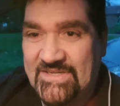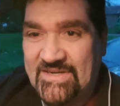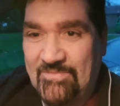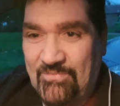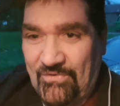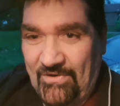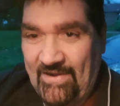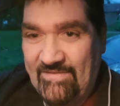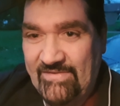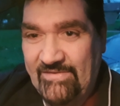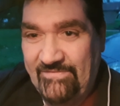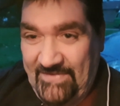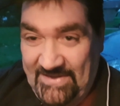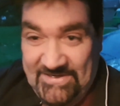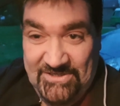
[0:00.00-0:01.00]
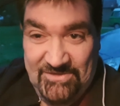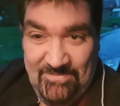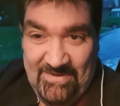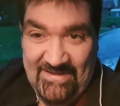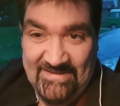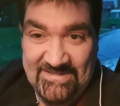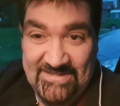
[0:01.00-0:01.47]
in a private fetish
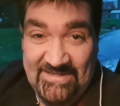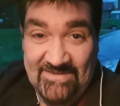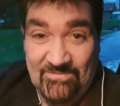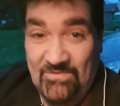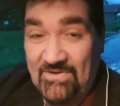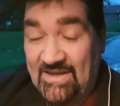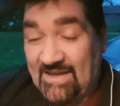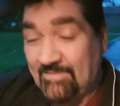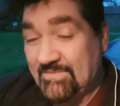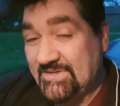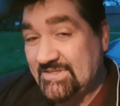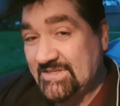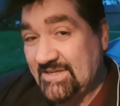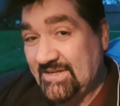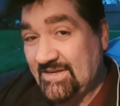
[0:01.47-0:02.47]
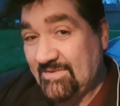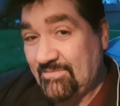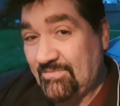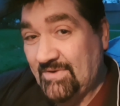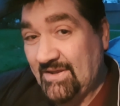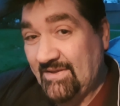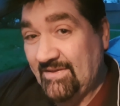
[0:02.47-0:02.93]
party and what happens in
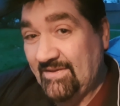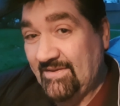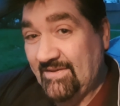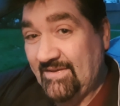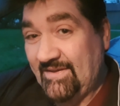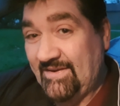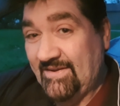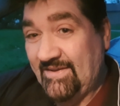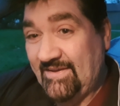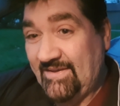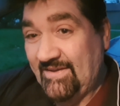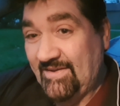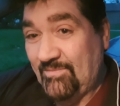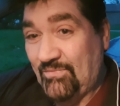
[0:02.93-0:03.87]
a